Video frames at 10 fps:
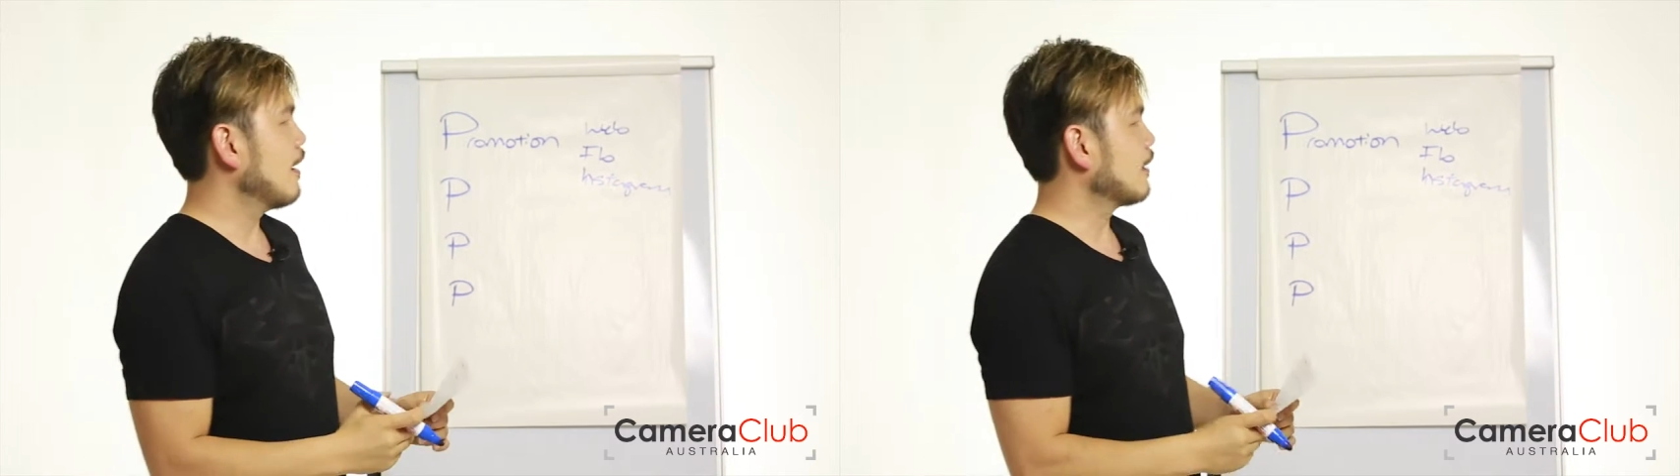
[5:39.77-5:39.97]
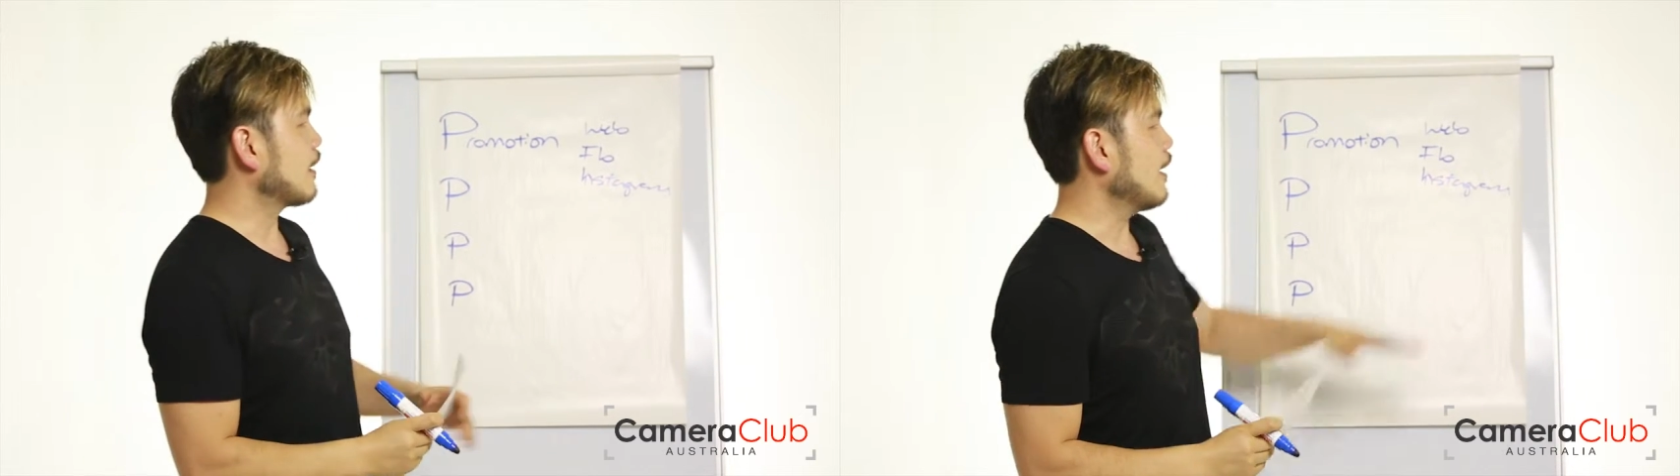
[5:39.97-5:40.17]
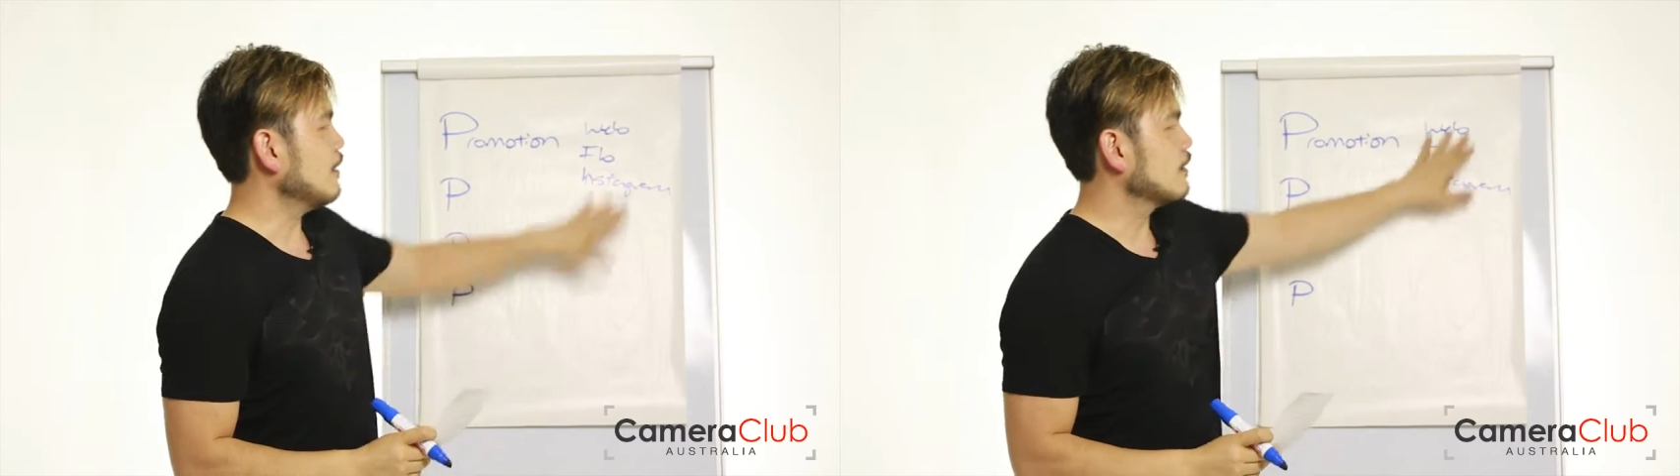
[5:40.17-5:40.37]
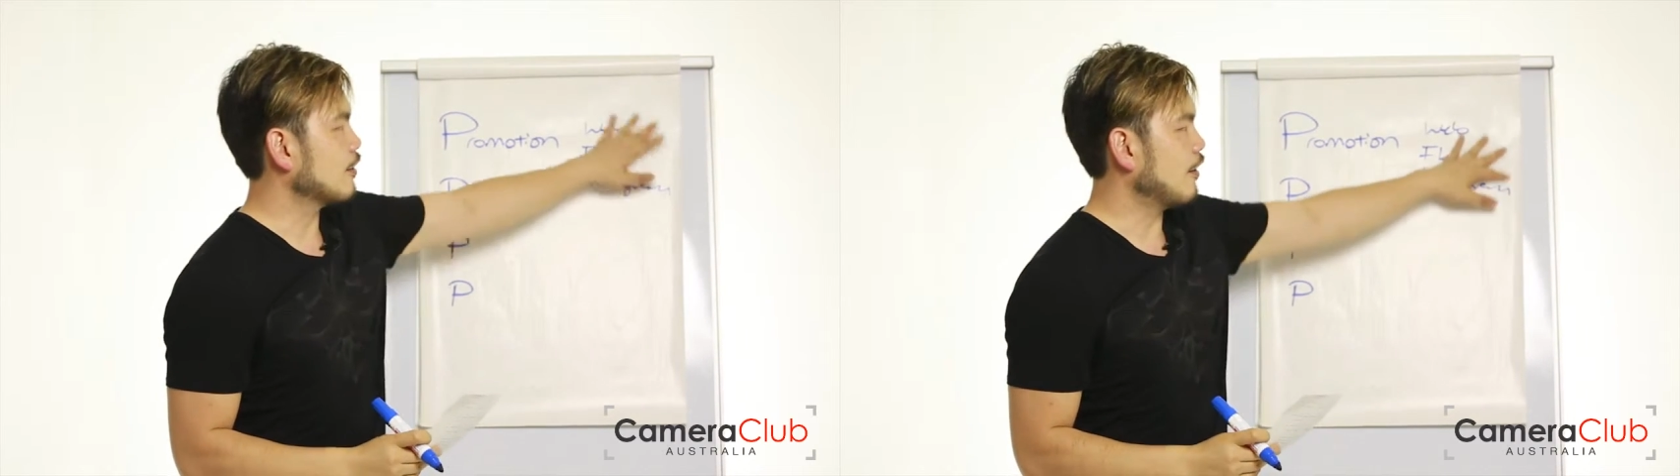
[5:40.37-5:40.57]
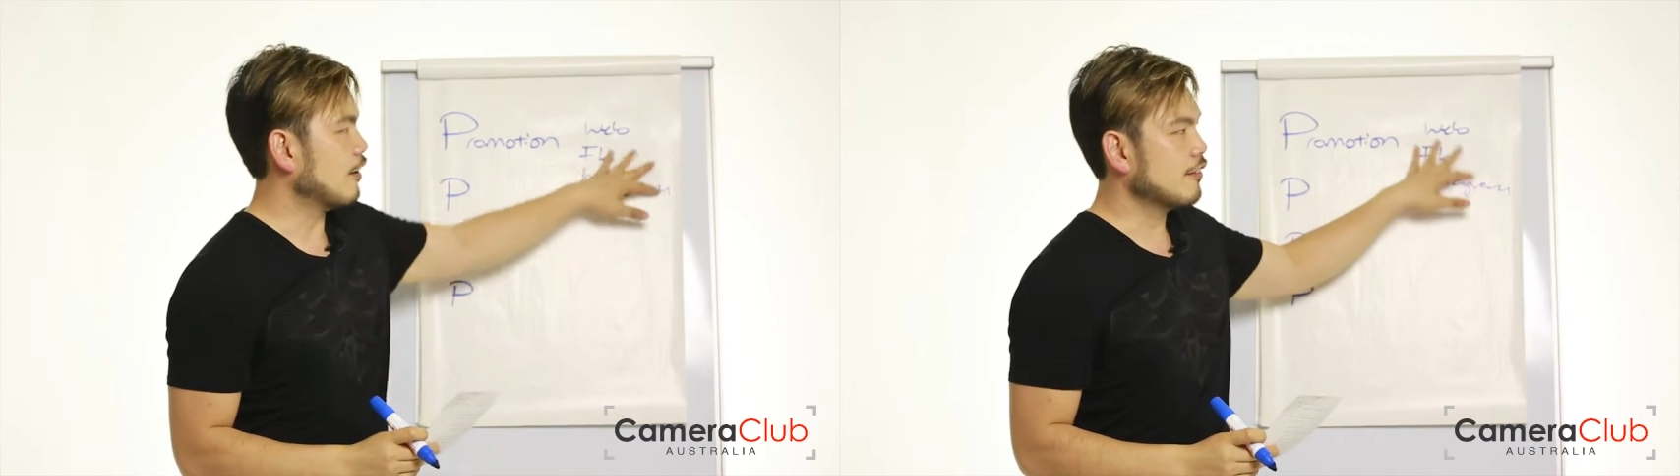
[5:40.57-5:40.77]
Okay, so
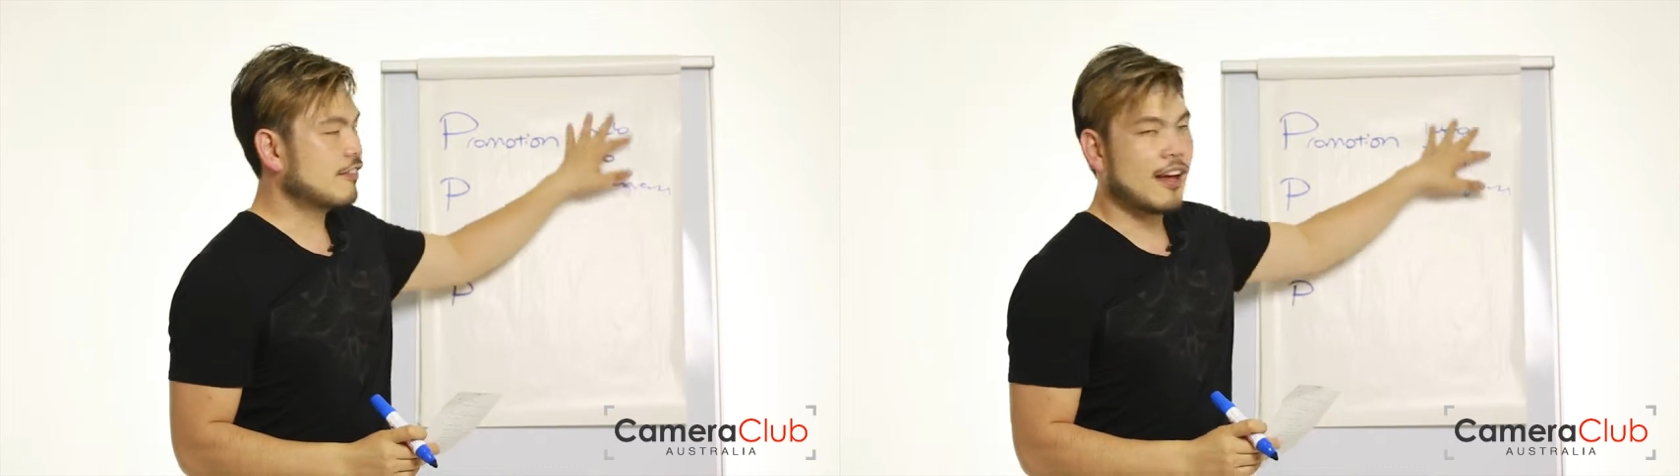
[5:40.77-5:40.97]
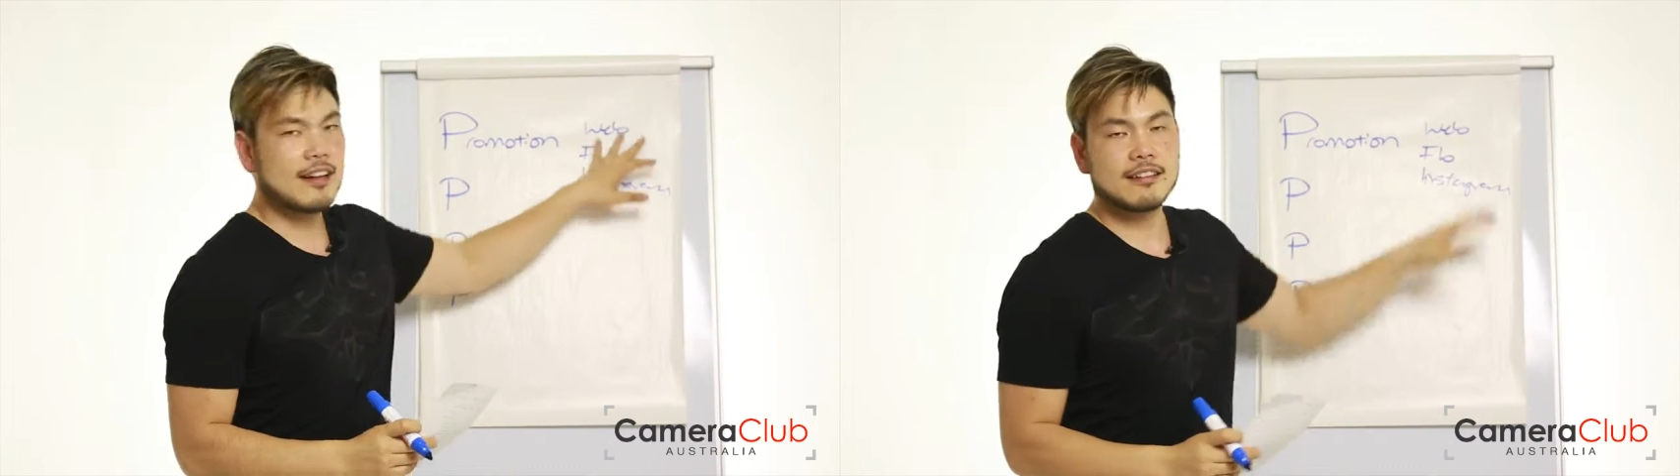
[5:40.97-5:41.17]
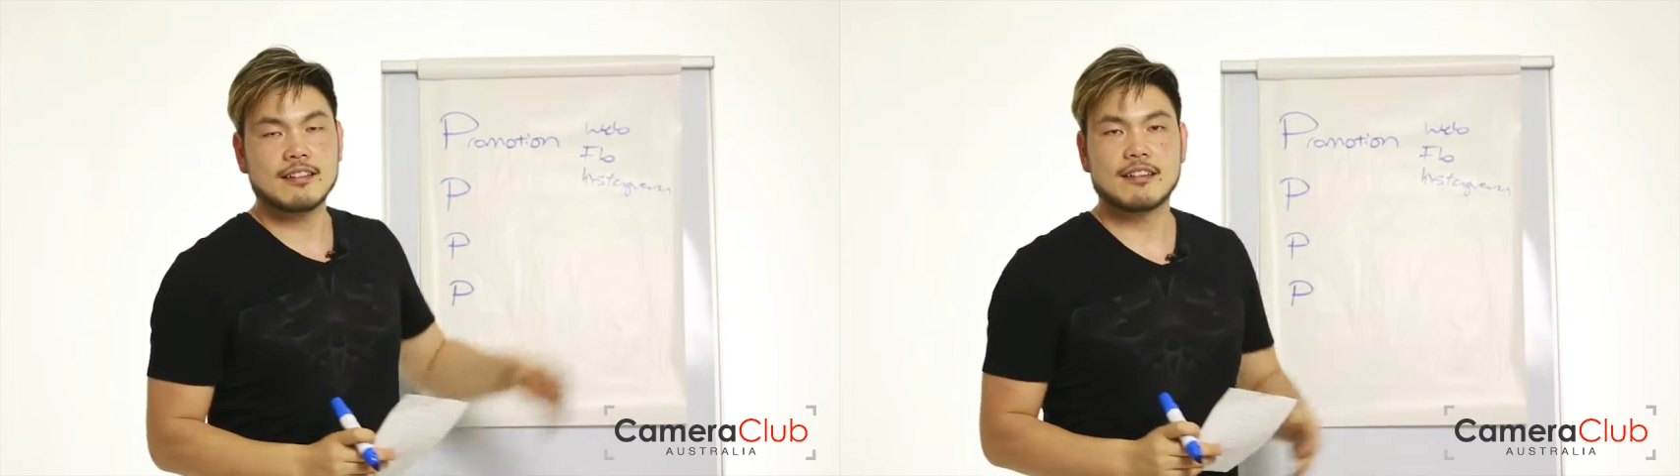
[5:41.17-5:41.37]
all of that,